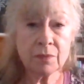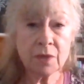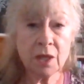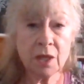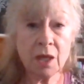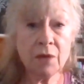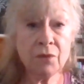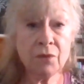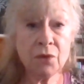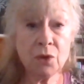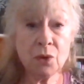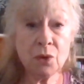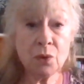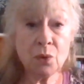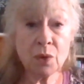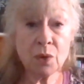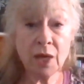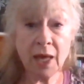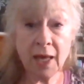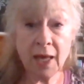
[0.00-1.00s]
If you
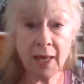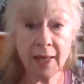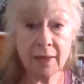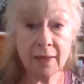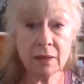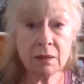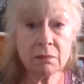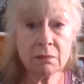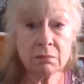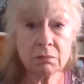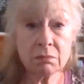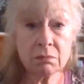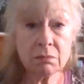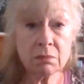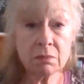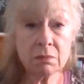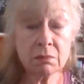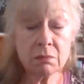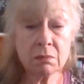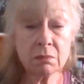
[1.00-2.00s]
can,
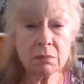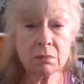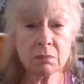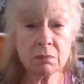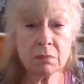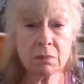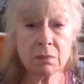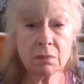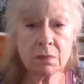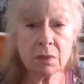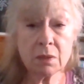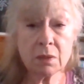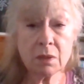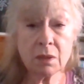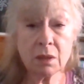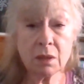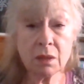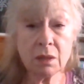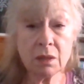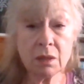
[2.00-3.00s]

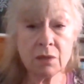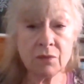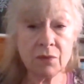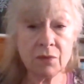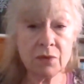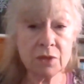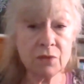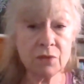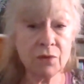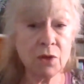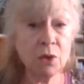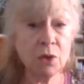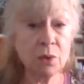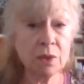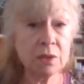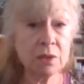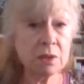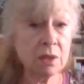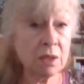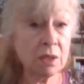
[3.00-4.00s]
if it's for you,
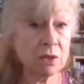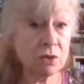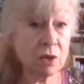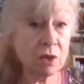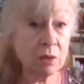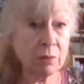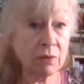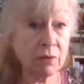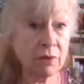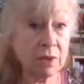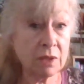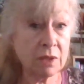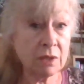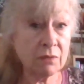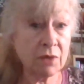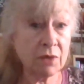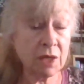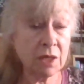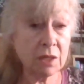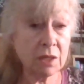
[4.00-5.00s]
it's going to be
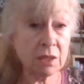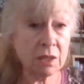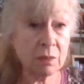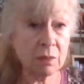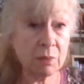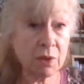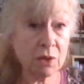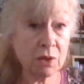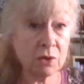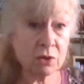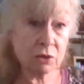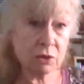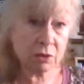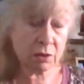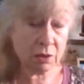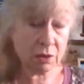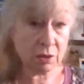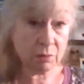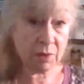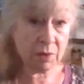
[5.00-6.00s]
relatively easy because you're
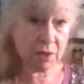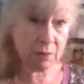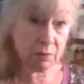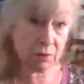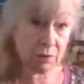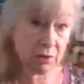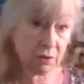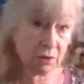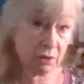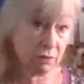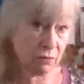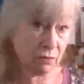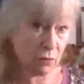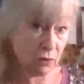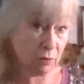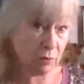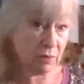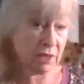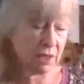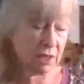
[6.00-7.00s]
going to be able to, you've got
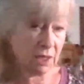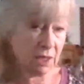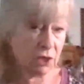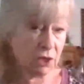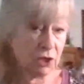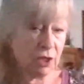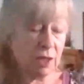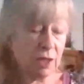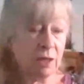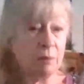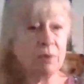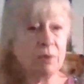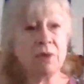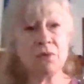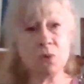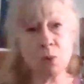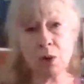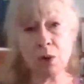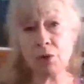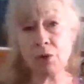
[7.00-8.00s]
the medication there. But if
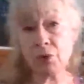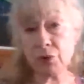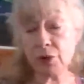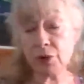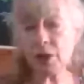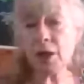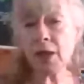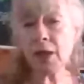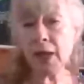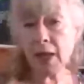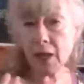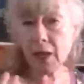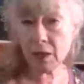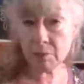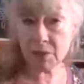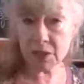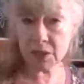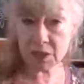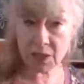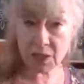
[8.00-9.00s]
you are on a
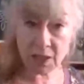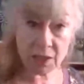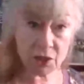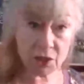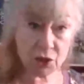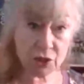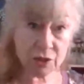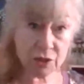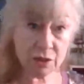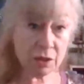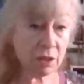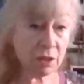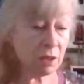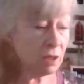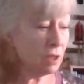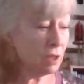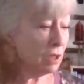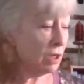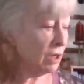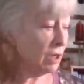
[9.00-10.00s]
medication,
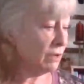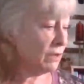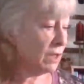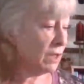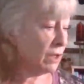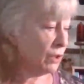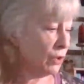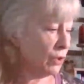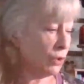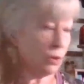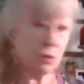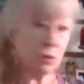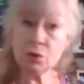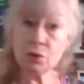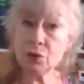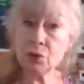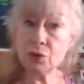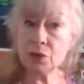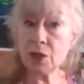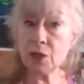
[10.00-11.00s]
then you
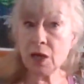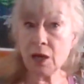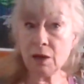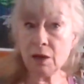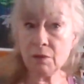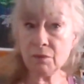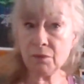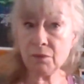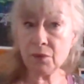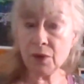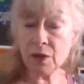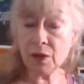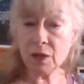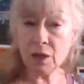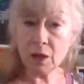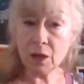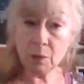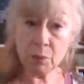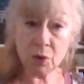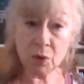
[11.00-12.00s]
could have
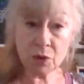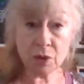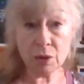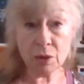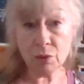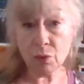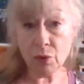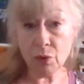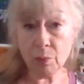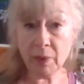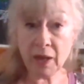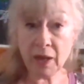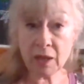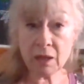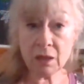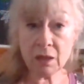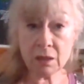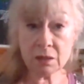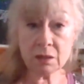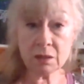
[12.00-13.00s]
a bottle or a
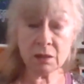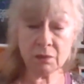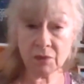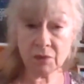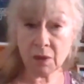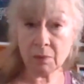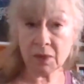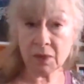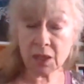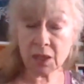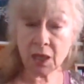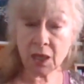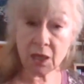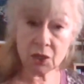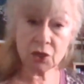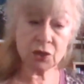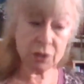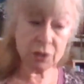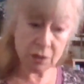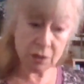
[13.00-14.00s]
packet of that
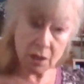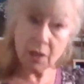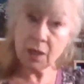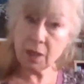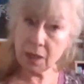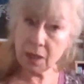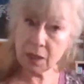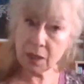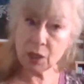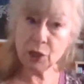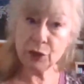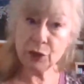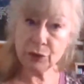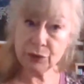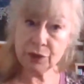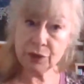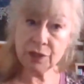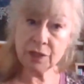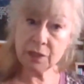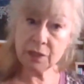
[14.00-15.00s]
medication
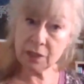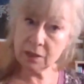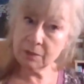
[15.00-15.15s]
included